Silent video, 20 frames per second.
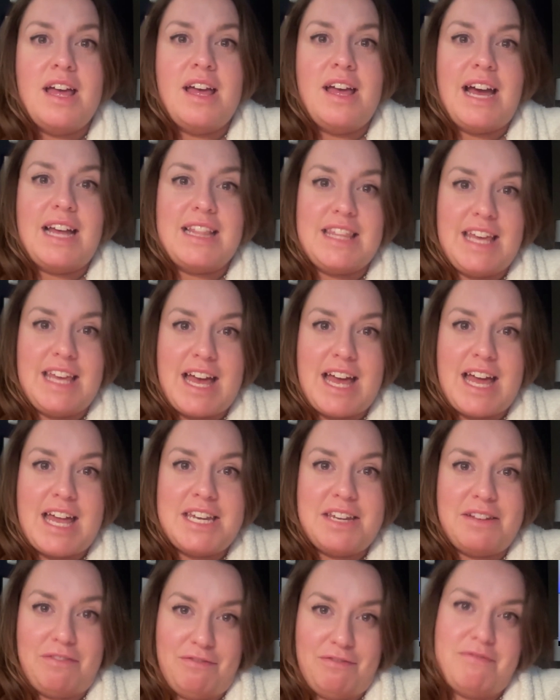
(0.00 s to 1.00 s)
at the
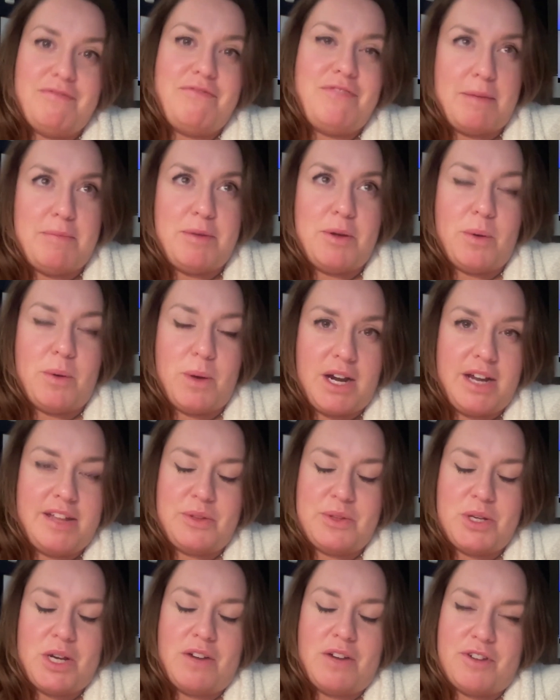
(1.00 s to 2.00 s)
end of February. They
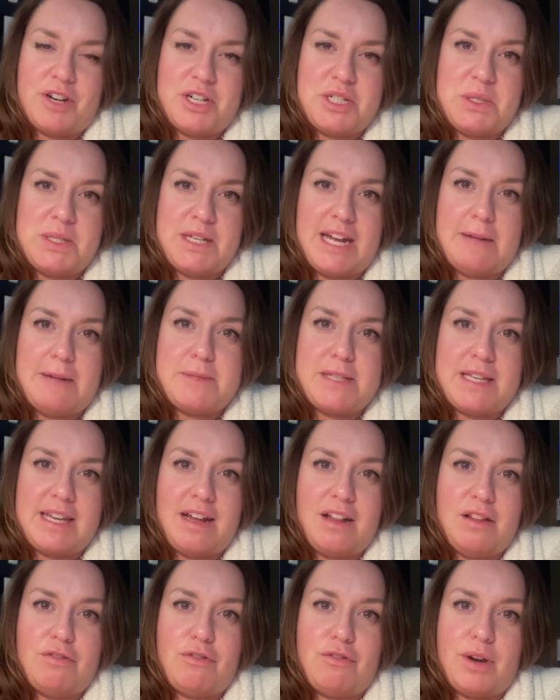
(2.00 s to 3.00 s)
only offer it 2 times in
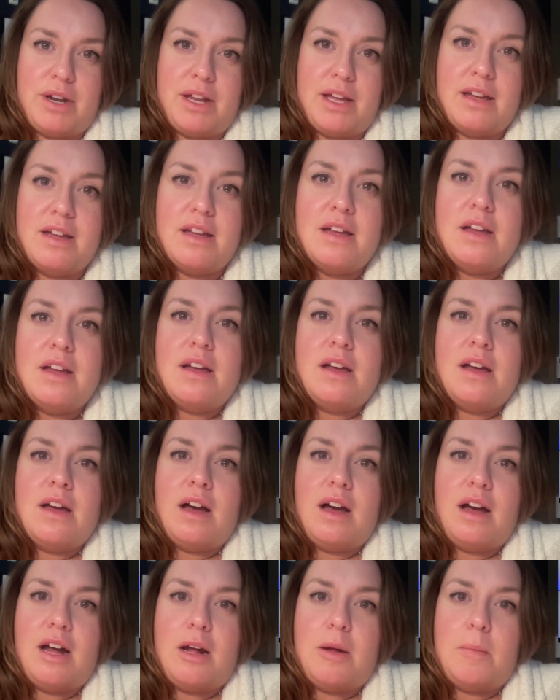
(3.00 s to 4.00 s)
California
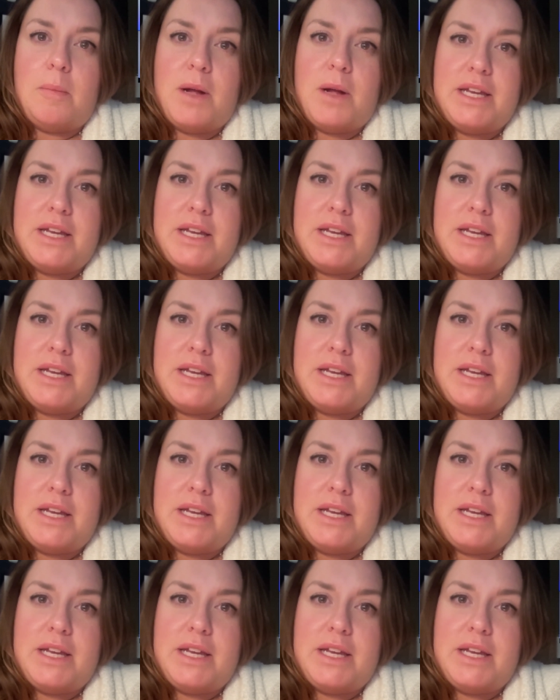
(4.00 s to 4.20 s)
a